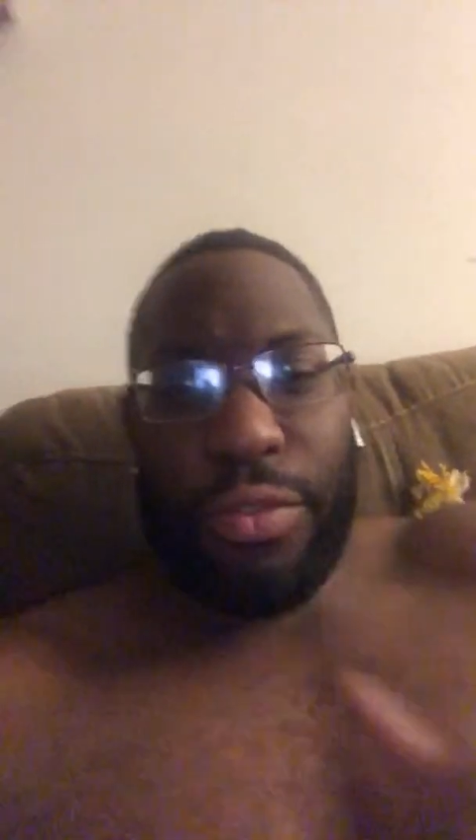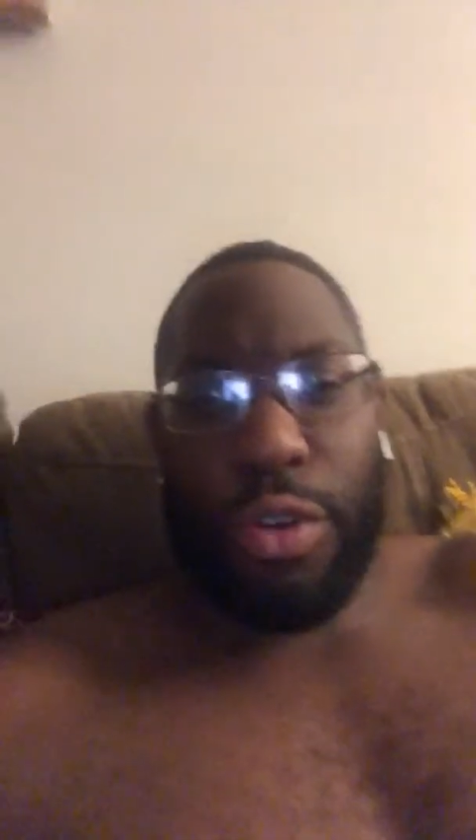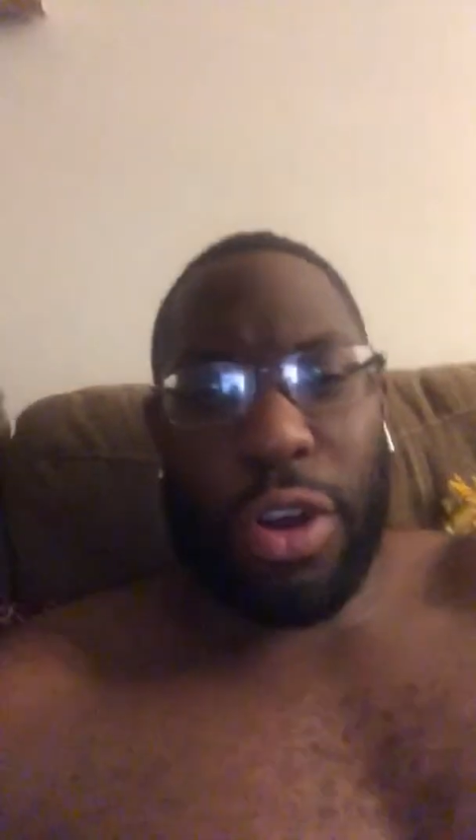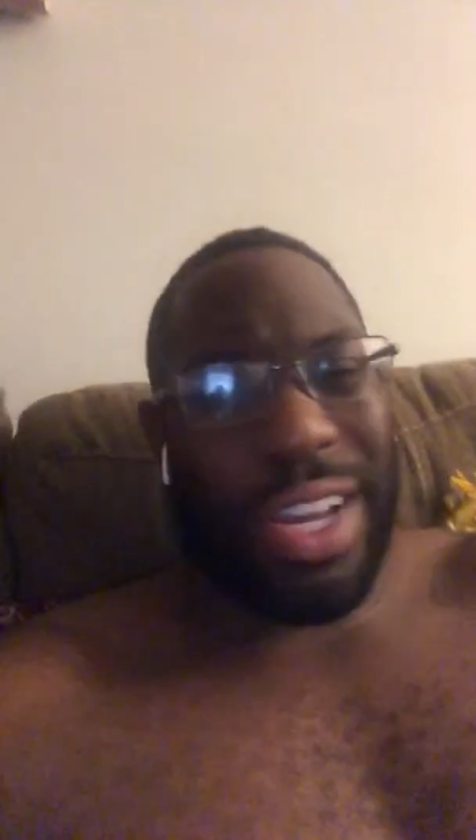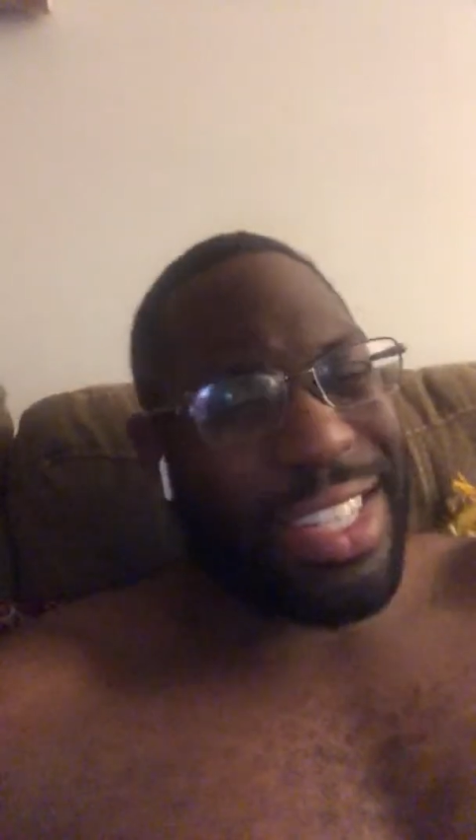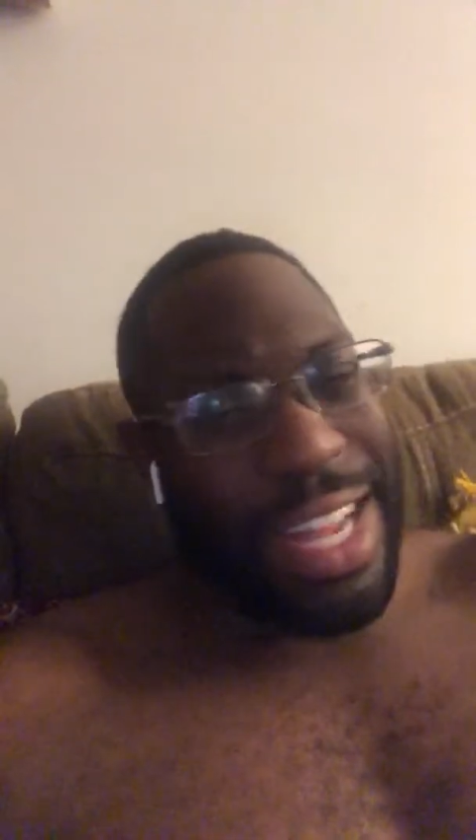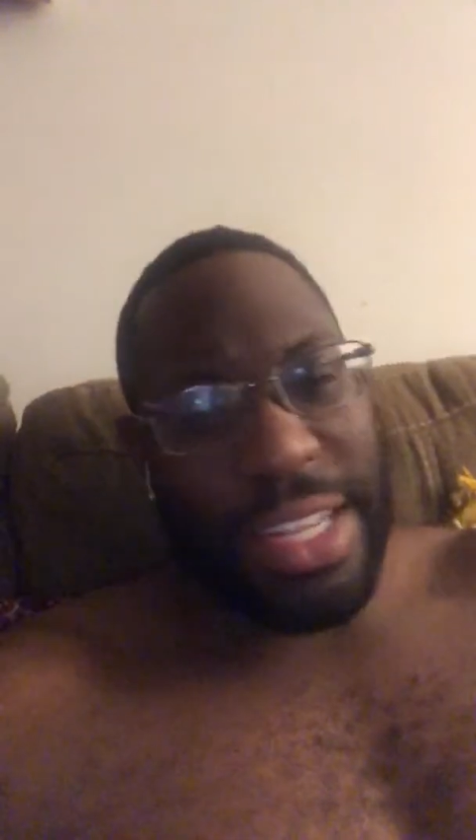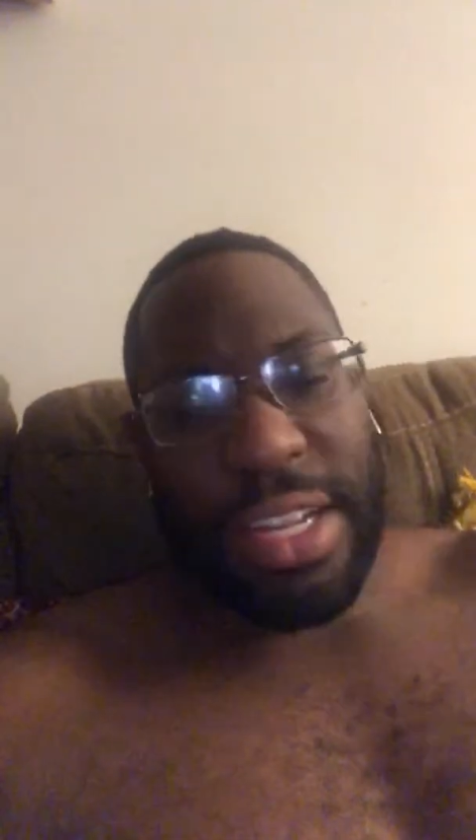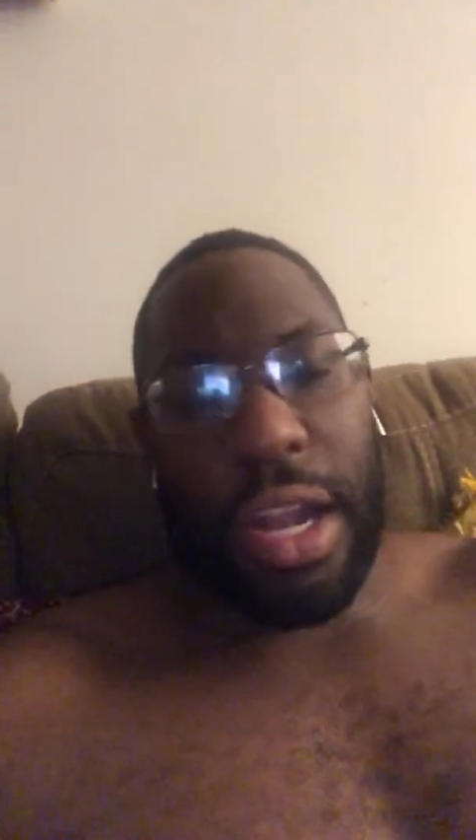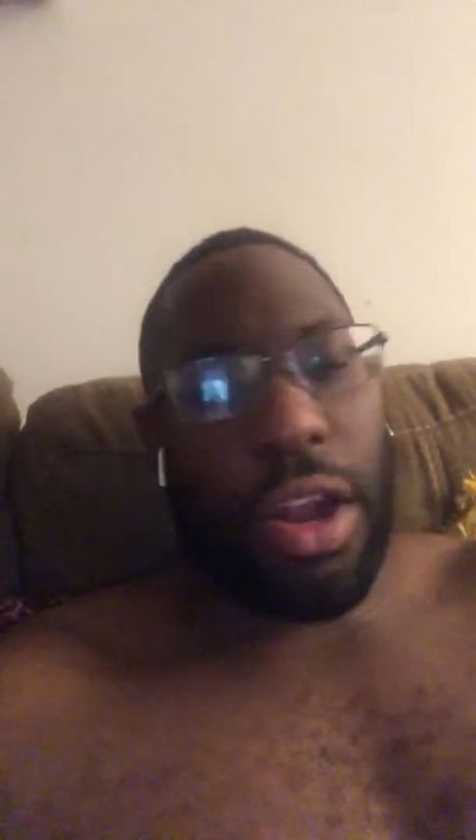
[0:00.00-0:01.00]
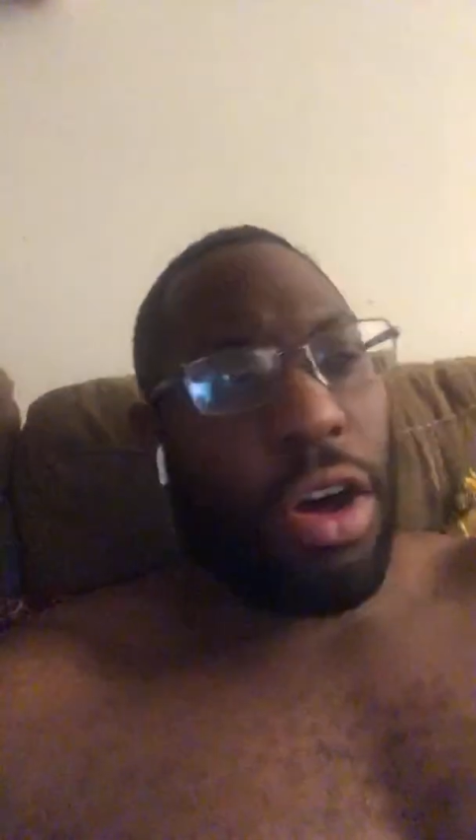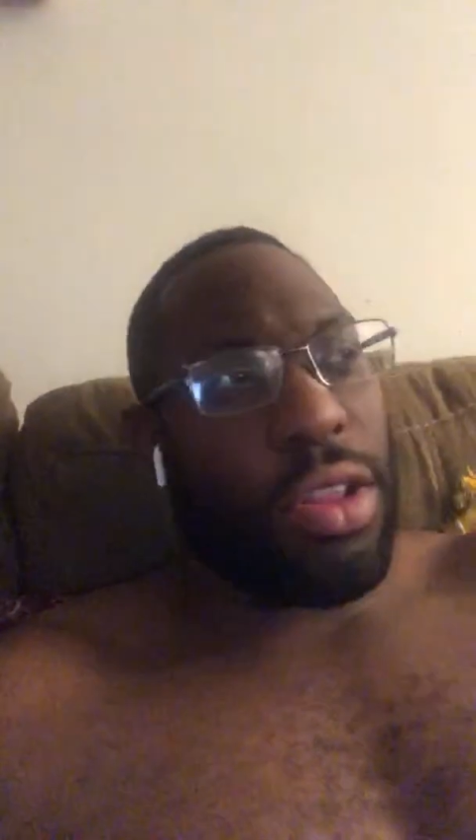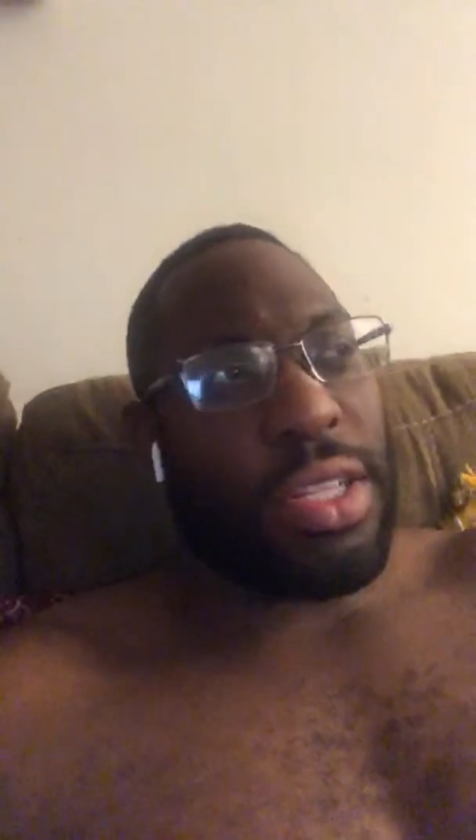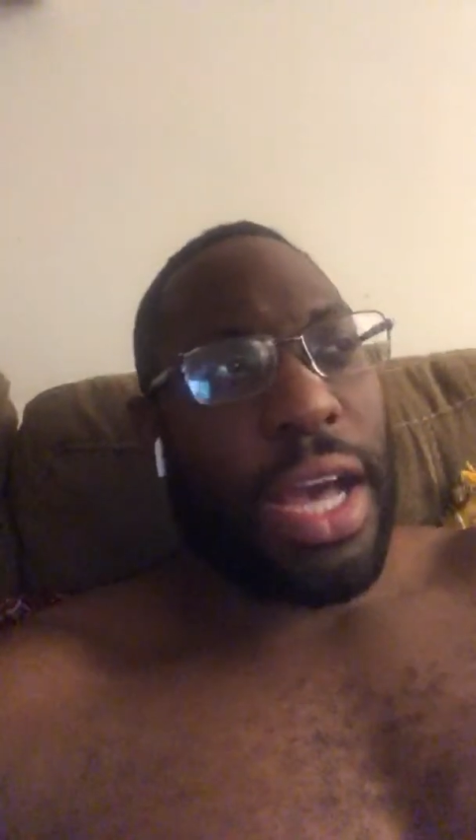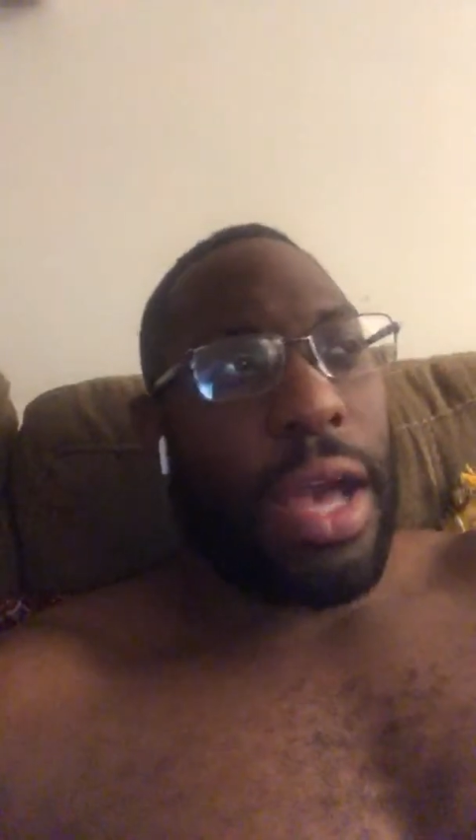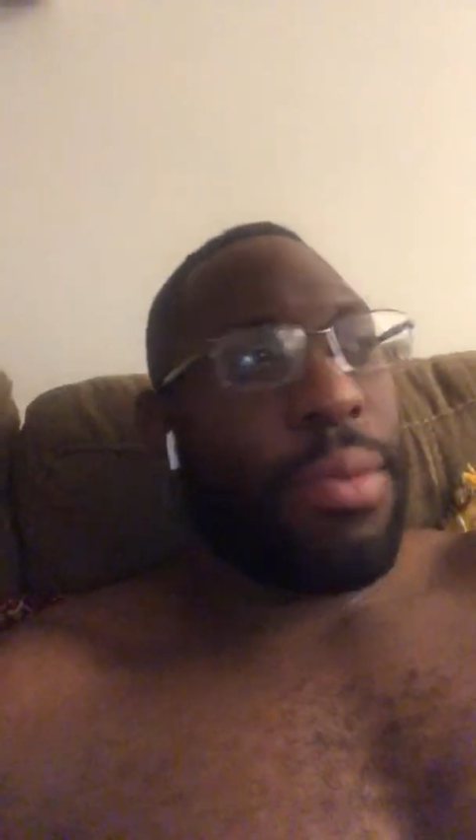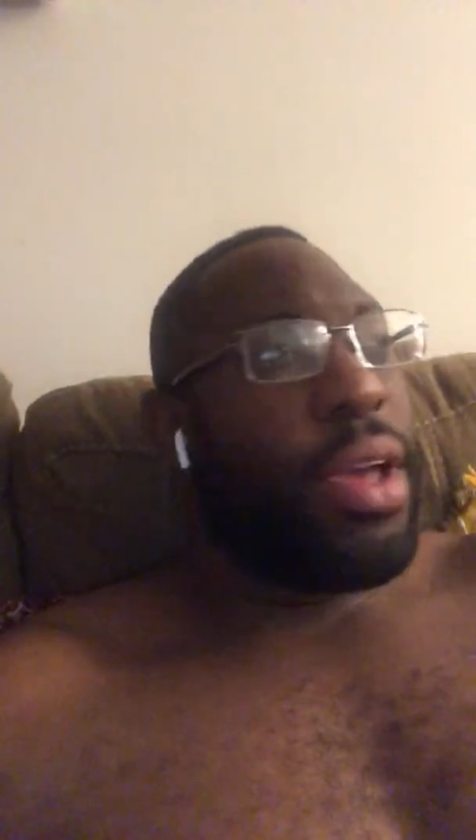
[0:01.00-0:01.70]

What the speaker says: for it because that's not all the time.